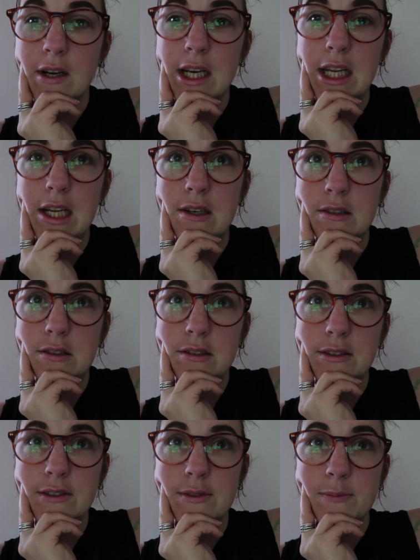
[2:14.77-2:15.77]
right now
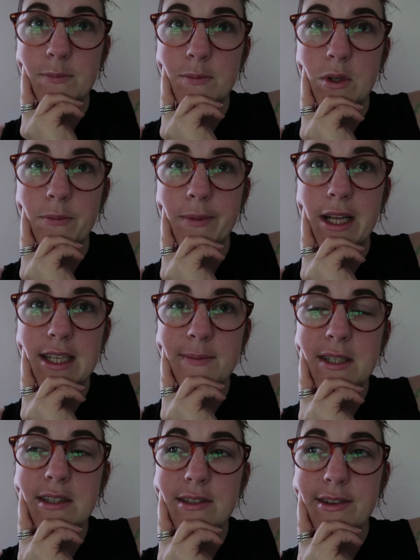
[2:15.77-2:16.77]
because I'm on
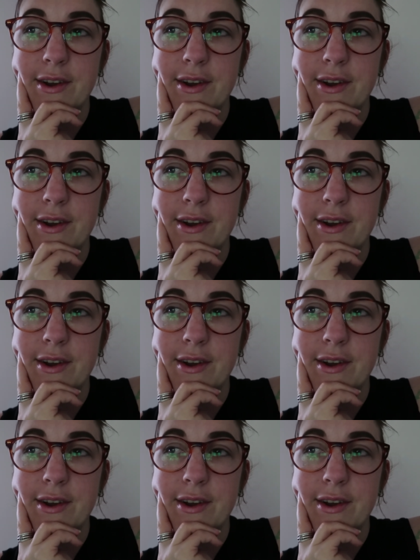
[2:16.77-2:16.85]
placement.